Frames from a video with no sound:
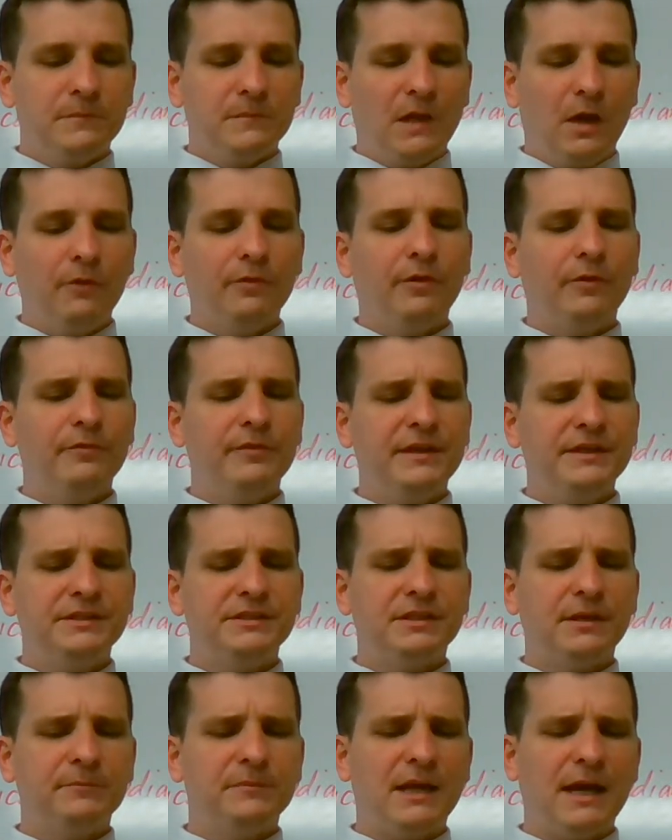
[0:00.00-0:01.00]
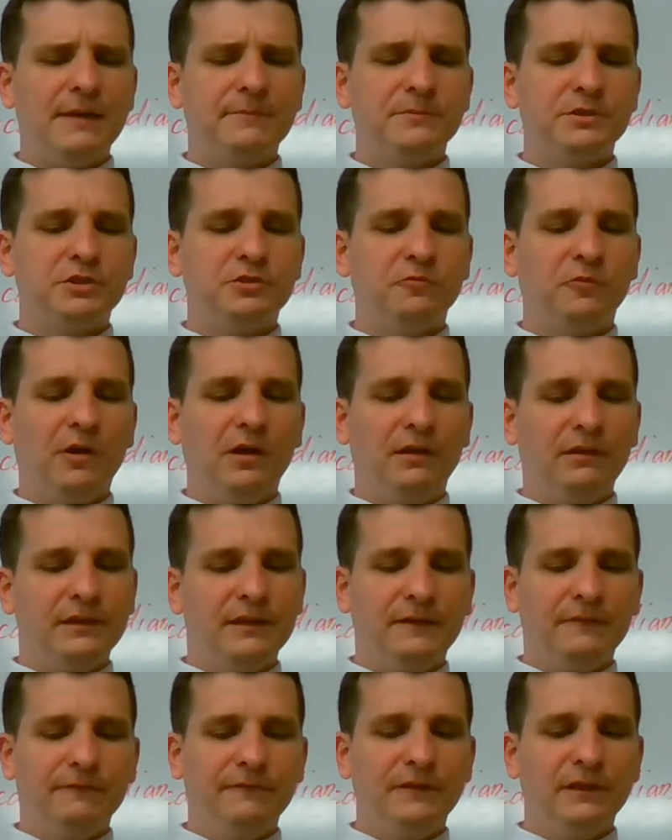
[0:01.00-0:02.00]
Although they sometimes dwelled
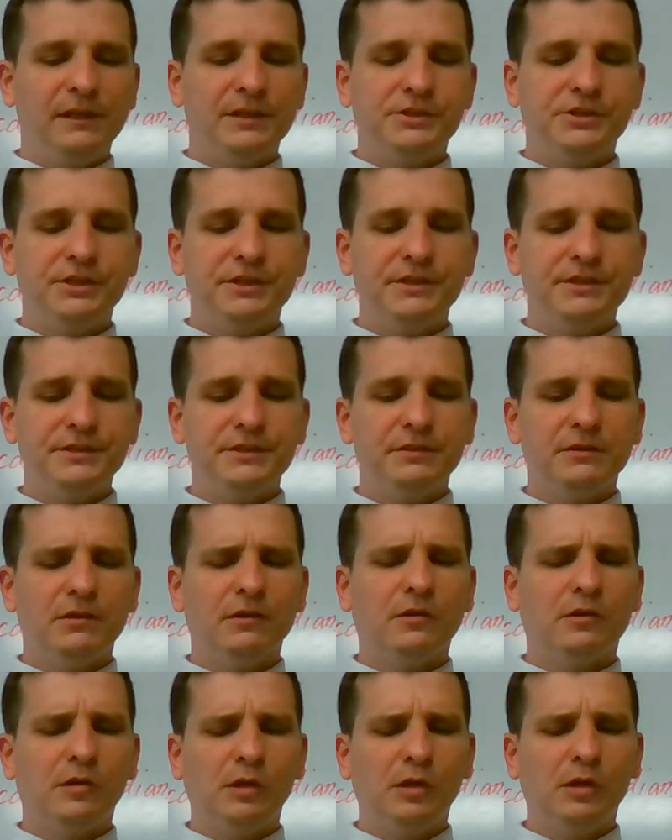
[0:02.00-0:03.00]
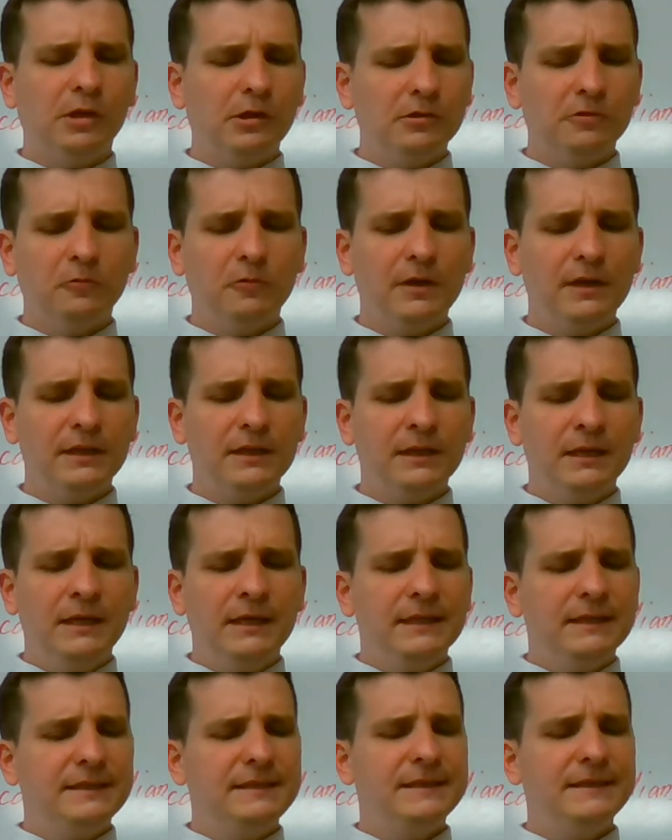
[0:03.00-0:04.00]
in villages, the Karankawa
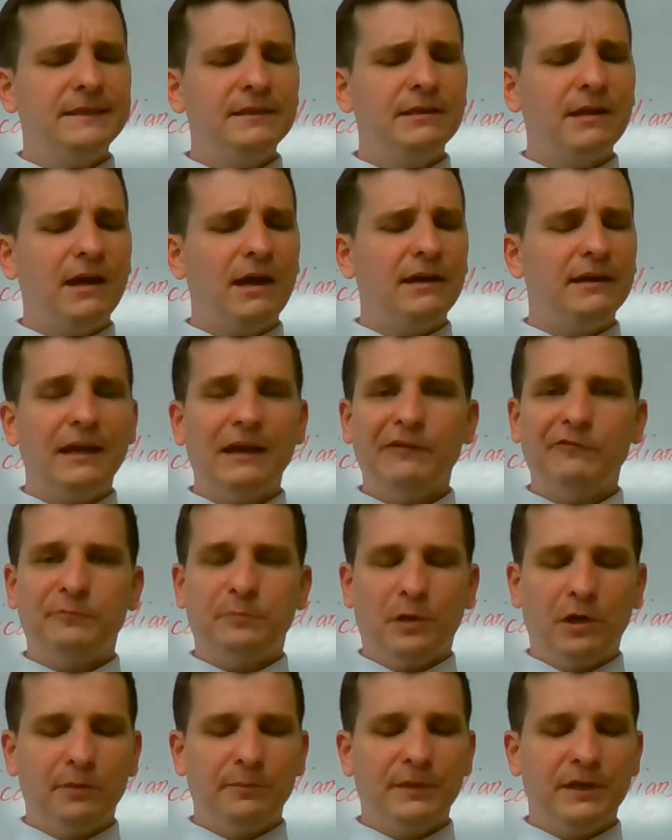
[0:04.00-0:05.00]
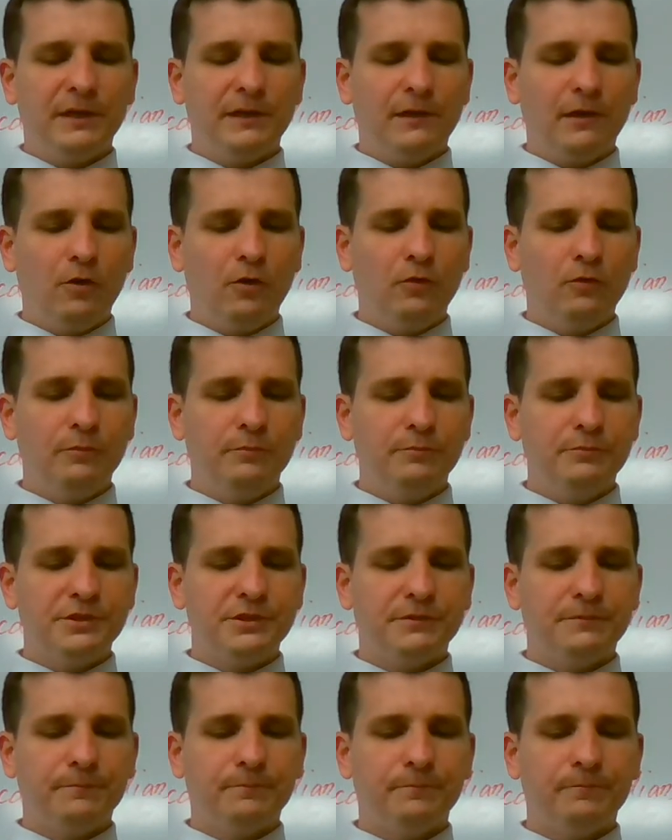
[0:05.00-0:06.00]
did not have permanent
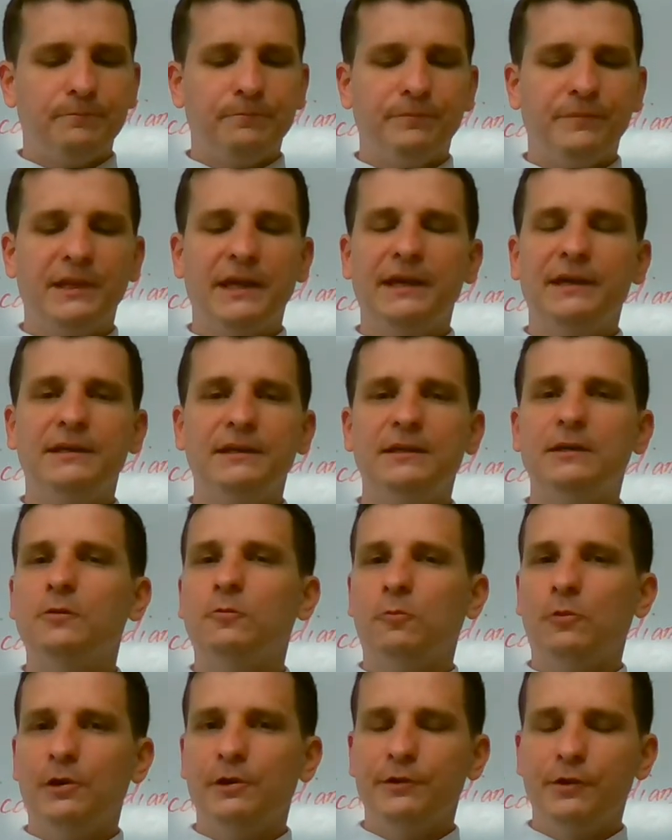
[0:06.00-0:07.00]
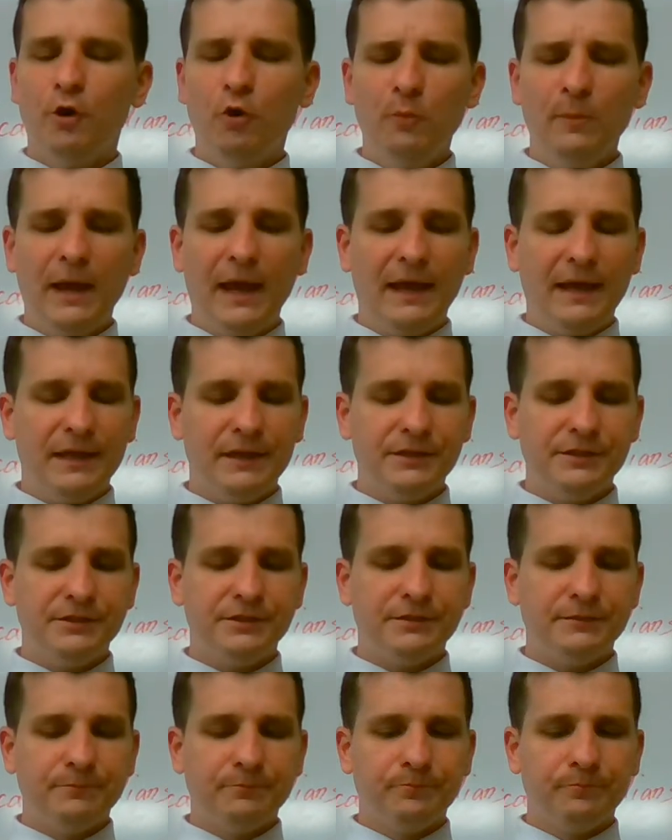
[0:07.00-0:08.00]
homes. They were
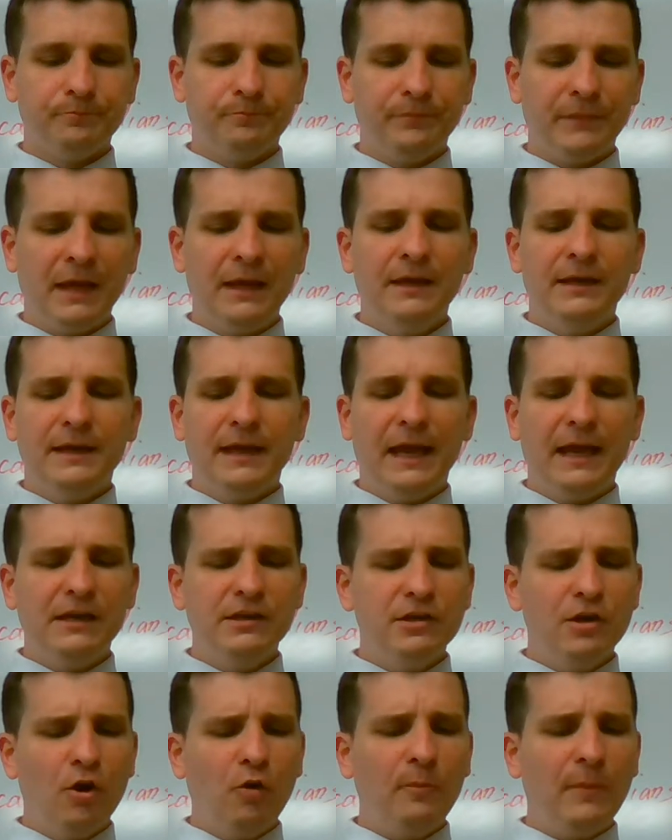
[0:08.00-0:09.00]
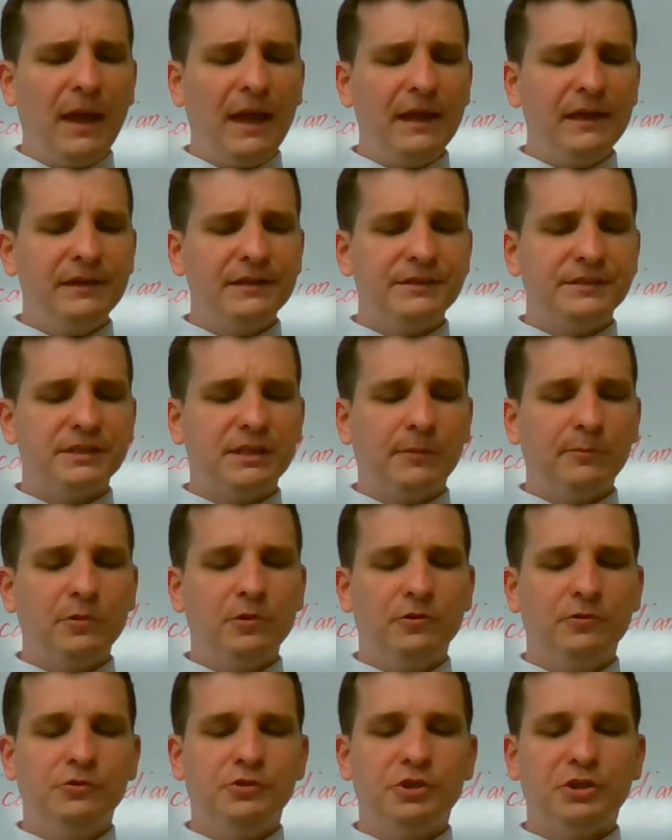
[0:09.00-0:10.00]
nomads. A nomad is someone
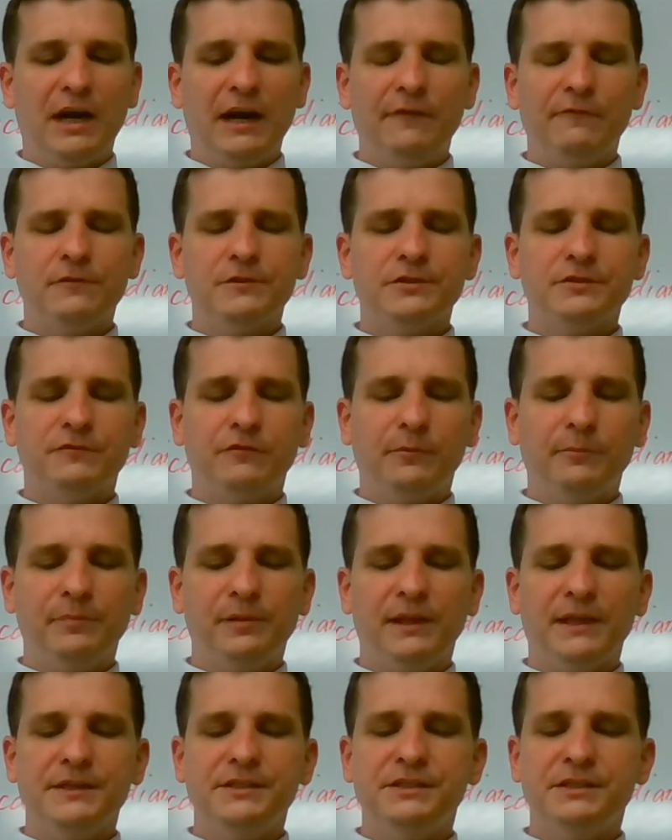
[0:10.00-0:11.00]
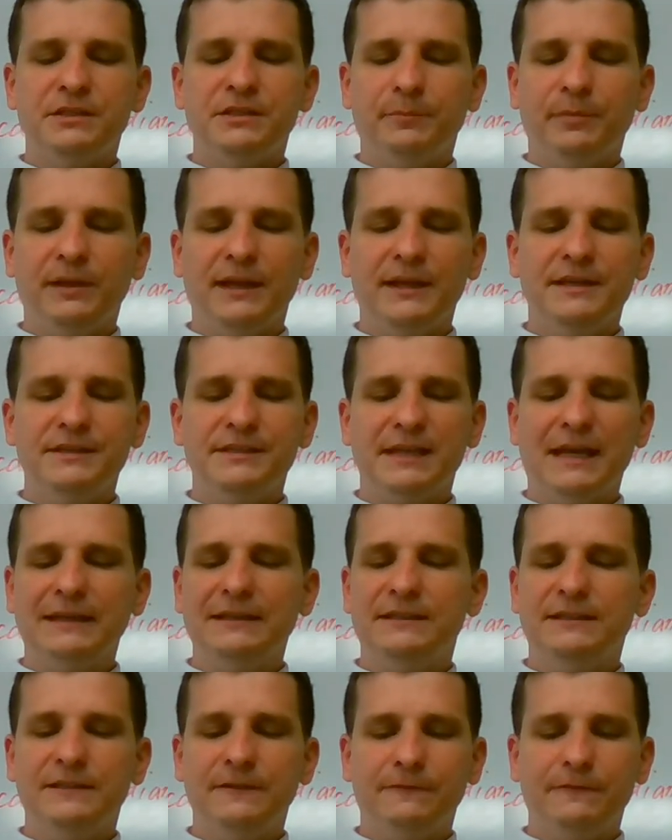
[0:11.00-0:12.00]
who travels from place to place
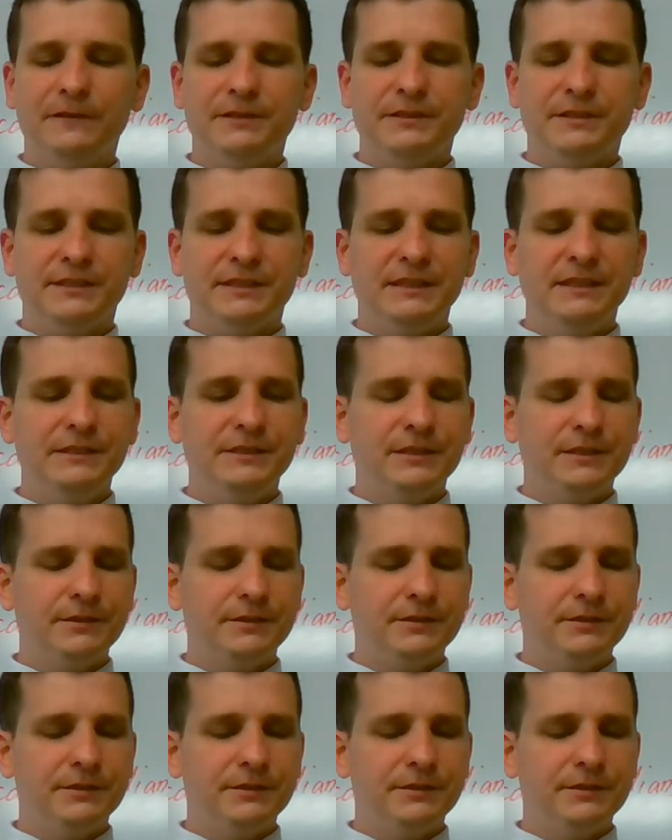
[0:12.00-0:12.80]
at different seasons.